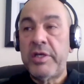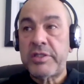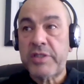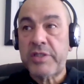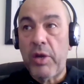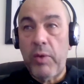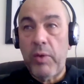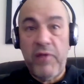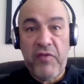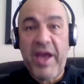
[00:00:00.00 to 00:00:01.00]
So,
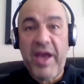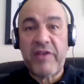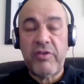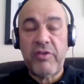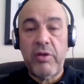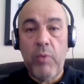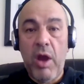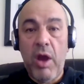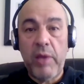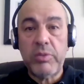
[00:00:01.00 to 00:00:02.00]
in fact, when
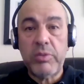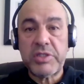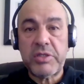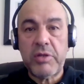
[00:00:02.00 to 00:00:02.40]
I was